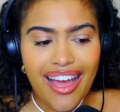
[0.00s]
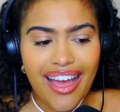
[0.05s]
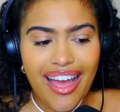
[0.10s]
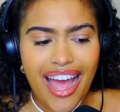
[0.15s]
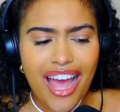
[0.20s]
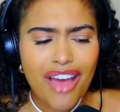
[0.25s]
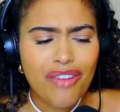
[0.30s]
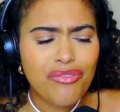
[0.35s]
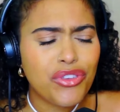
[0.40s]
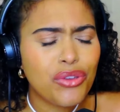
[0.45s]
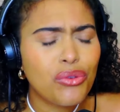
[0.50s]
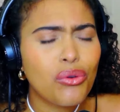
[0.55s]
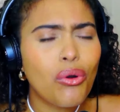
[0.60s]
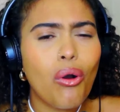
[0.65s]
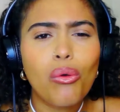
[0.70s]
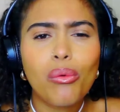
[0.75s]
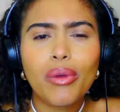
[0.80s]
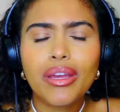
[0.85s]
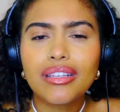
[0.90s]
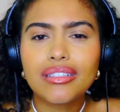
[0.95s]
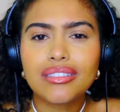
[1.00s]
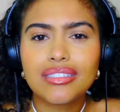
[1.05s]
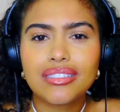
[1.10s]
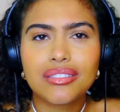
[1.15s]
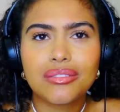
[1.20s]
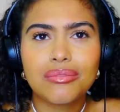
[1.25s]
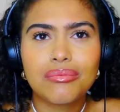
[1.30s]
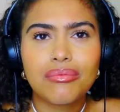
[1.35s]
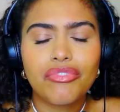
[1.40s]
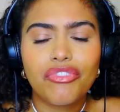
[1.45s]
have you
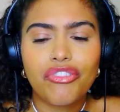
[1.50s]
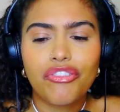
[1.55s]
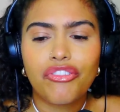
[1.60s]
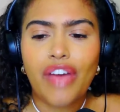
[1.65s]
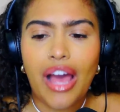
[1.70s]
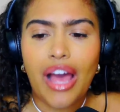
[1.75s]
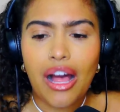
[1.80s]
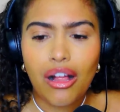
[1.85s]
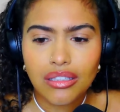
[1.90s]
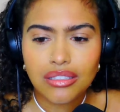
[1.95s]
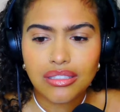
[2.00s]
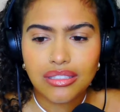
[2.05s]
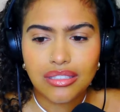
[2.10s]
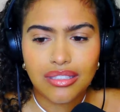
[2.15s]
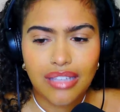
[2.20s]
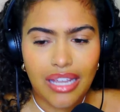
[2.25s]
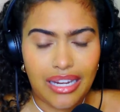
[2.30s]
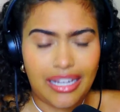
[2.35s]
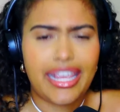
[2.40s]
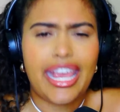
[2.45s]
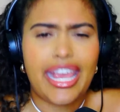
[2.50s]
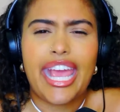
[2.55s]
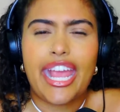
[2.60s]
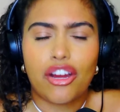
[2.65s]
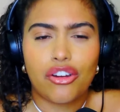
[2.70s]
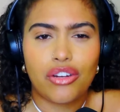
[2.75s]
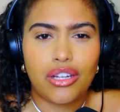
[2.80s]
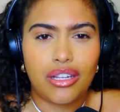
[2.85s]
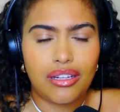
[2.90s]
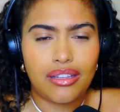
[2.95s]
always felt and
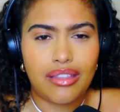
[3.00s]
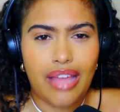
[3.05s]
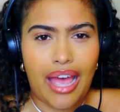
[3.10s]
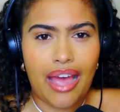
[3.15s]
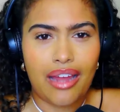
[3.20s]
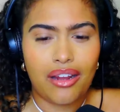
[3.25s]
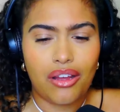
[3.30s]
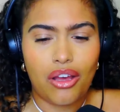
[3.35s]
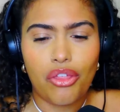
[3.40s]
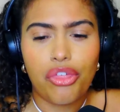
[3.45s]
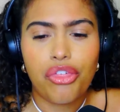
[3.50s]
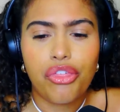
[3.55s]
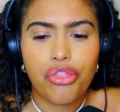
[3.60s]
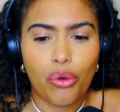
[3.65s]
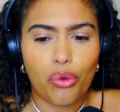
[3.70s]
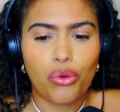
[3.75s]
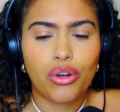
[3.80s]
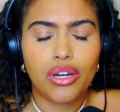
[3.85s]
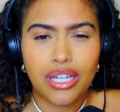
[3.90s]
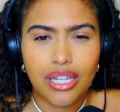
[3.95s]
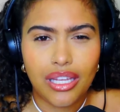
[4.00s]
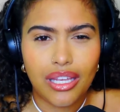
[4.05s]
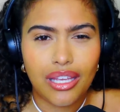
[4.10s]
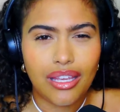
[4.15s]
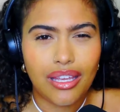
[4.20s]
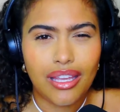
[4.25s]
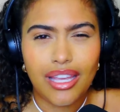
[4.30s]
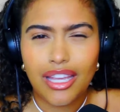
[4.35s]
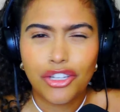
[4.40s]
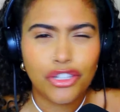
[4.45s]
carried that
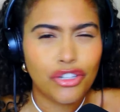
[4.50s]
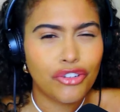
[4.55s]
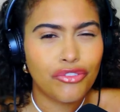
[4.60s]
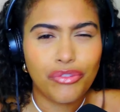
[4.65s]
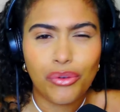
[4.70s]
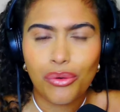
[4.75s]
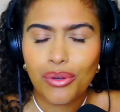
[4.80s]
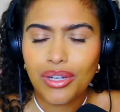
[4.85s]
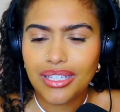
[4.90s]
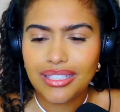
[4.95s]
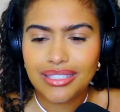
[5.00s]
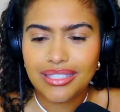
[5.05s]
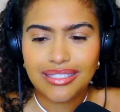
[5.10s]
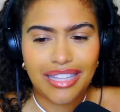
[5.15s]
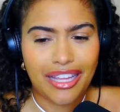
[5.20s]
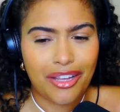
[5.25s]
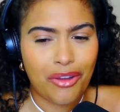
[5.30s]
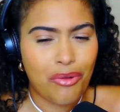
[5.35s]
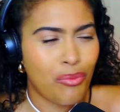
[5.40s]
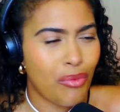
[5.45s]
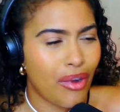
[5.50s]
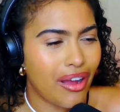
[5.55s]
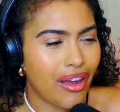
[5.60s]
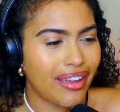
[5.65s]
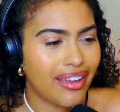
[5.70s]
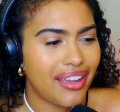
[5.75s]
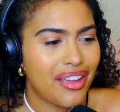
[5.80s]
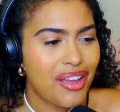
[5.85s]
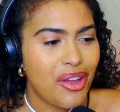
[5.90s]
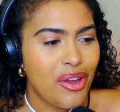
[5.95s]
authority in your voice? Like
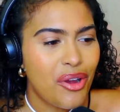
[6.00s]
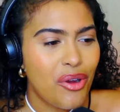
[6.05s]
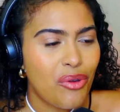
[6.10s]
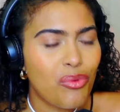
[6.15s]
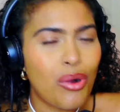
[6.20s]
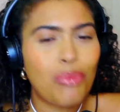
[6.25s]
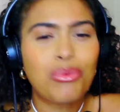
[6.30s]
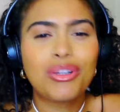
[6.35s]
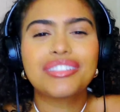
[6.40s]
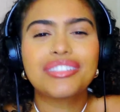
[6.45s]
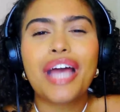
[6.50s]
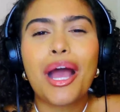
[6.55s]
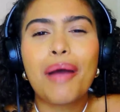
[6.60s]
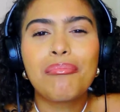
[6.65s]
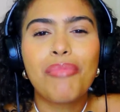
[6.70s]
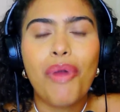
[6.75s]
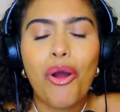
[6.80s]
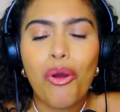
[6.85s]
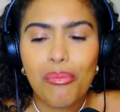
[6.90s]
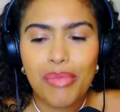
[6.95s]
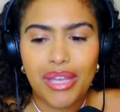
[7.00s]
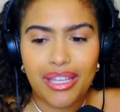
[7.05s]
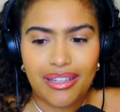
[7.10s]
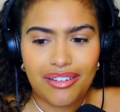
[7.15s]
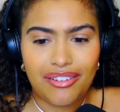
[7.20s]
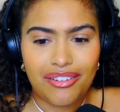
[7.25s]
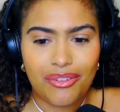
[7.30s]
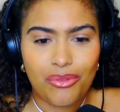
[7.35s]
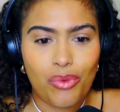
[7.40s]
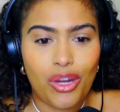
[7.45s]
what was that
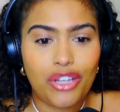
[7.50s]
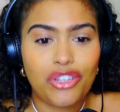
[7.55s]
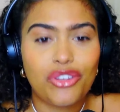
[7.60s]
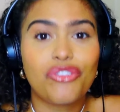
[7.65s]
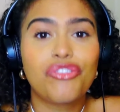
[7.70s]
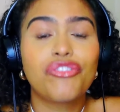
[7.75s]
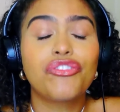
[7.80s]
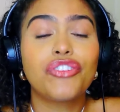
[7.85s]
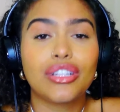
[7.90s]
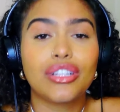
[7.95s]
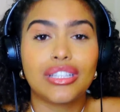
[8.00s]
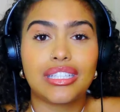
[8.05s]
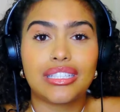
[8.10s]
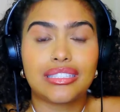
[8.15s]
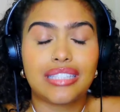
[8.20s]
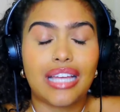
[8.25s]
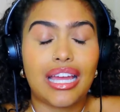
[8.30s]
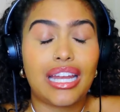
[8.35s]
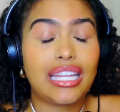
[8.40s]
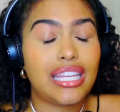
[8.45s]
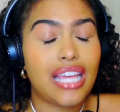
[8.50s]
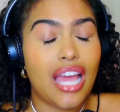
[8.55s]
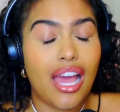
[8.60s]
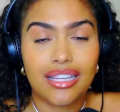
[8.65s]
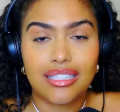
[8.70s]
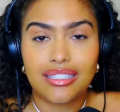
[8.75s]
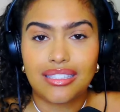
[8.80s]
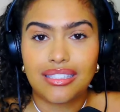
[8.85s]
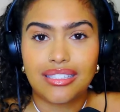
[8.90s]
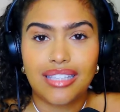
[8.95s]
moment when you fully said,
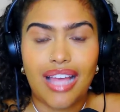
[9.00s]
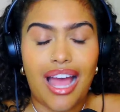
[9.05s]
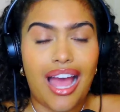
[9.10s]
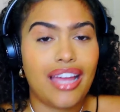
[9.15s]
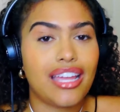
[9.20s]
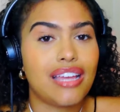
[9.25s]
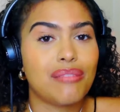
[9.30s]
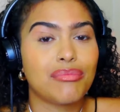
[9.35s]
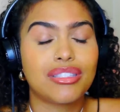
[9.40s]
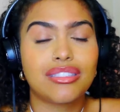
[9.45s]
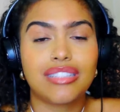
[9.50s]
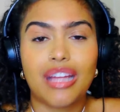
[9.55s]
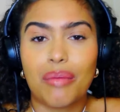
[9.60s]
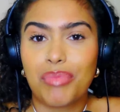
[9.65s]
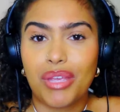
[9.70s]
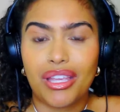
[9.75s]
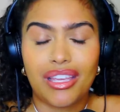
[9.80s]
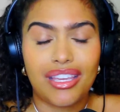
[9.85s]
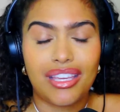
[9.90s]
yes, I am stepping